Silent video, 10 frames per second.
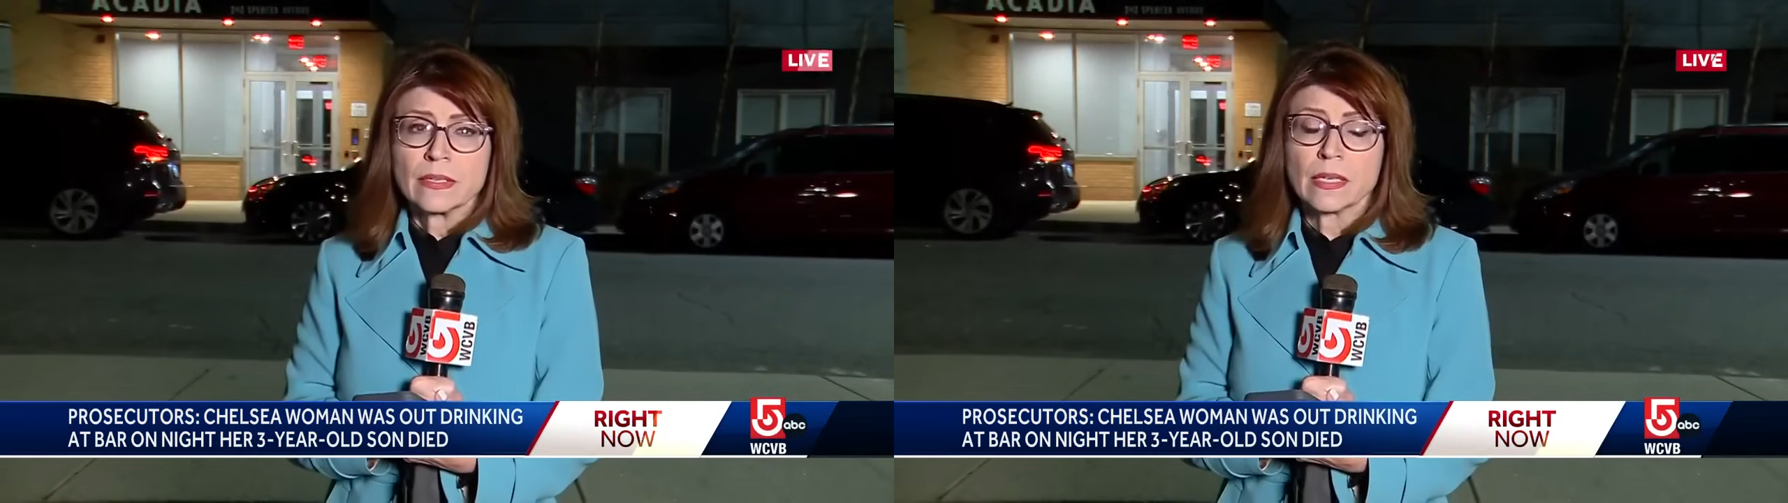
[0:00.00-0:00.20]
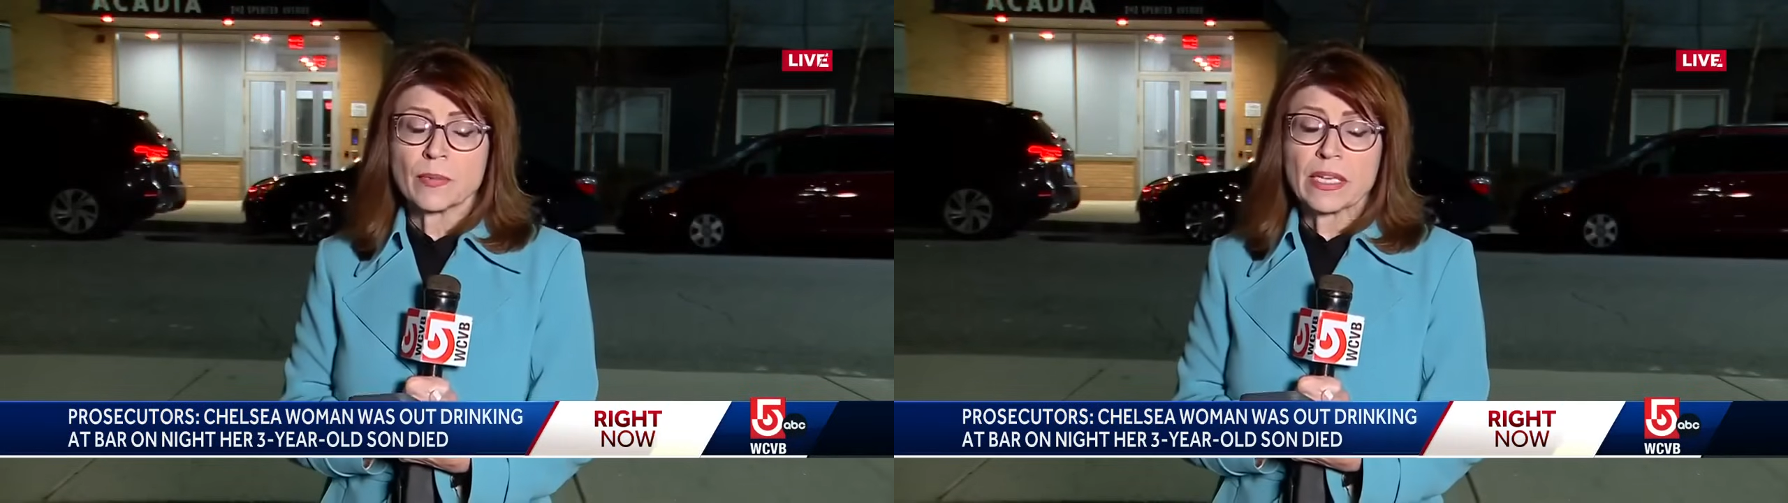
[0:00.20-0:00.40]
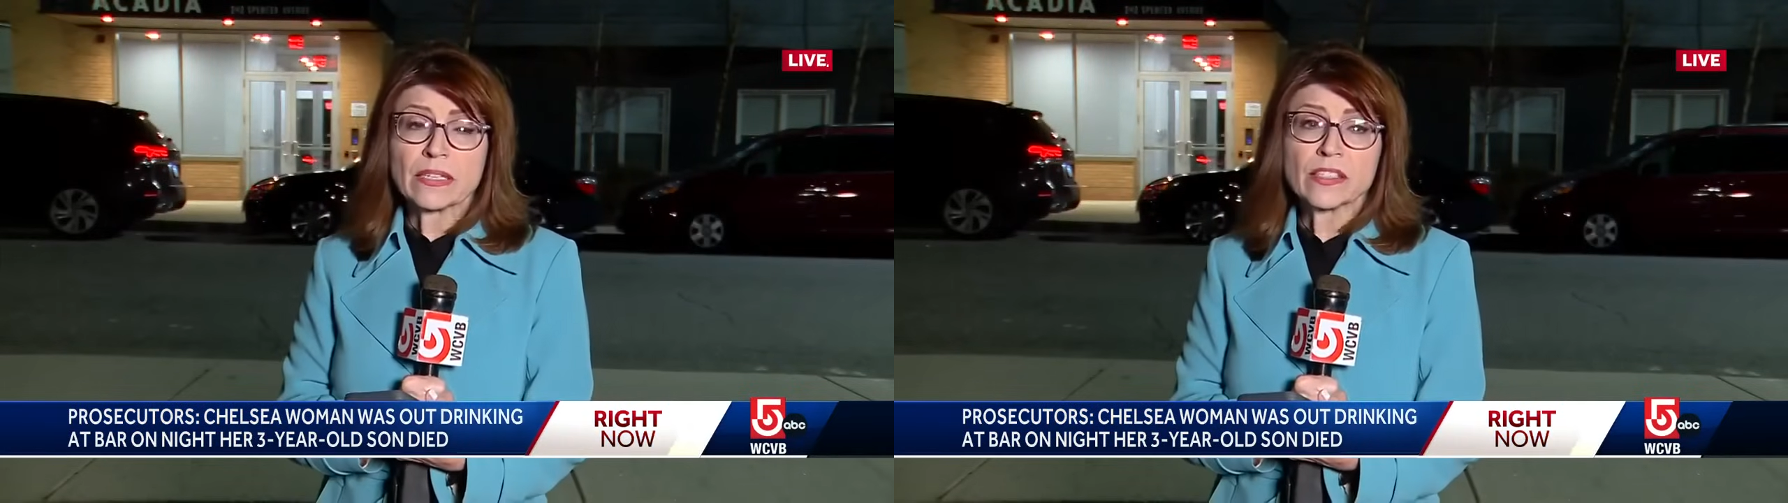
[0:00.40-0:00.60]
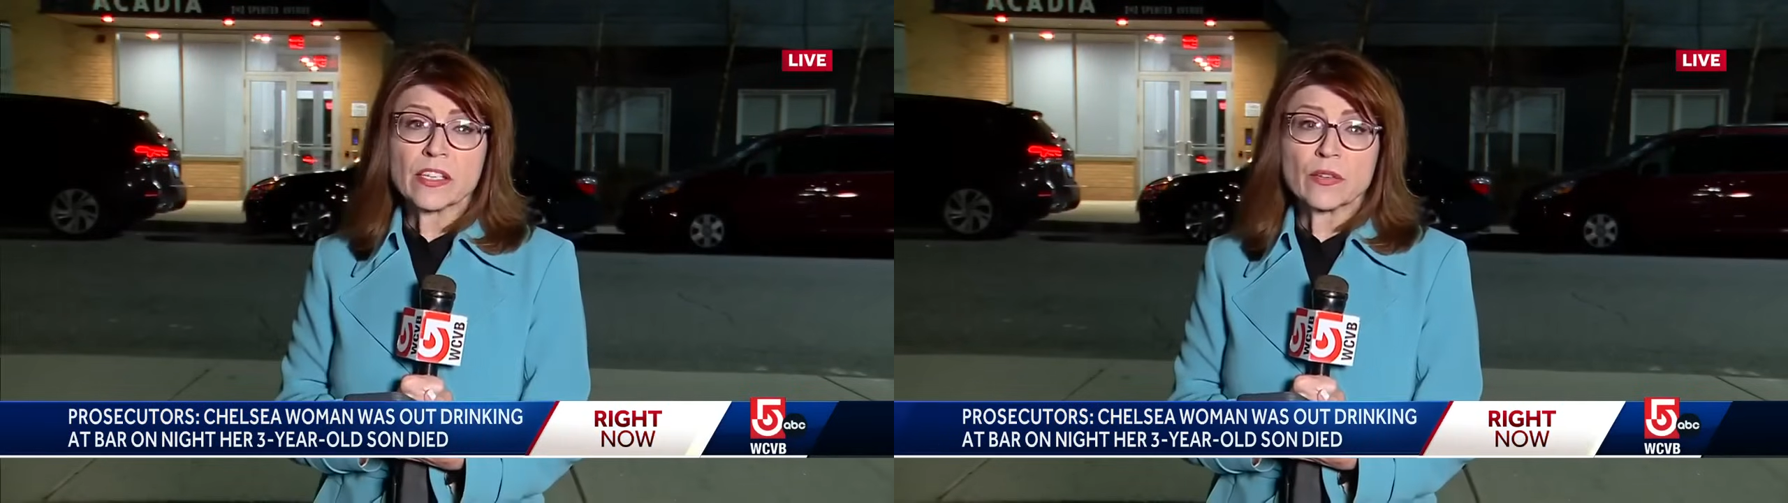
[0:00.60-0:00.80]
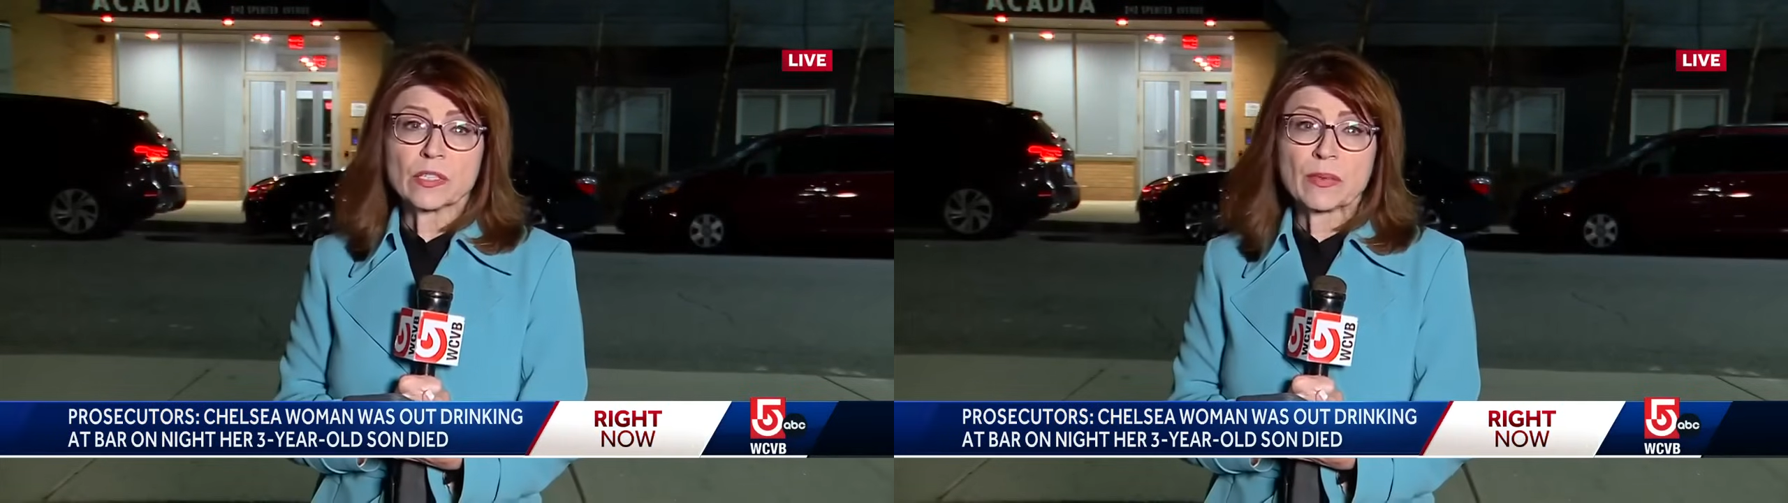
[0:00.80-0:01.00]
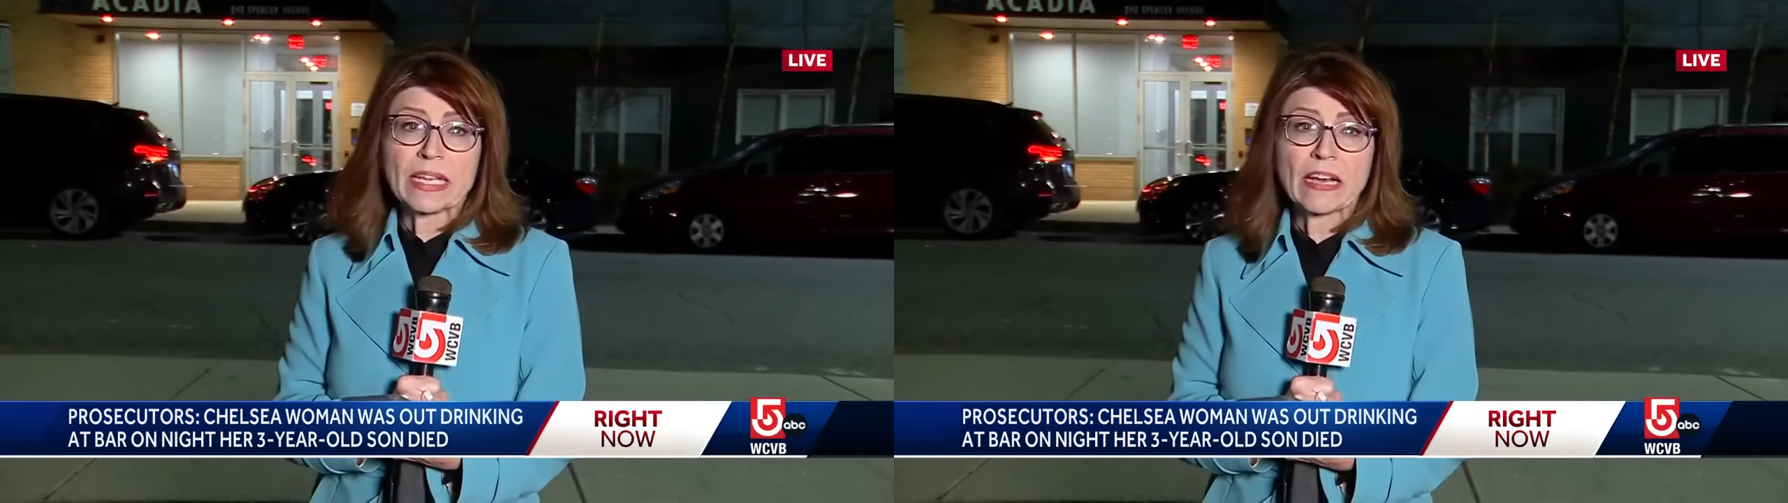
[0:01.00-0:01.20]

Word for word: Now, Prudencio is being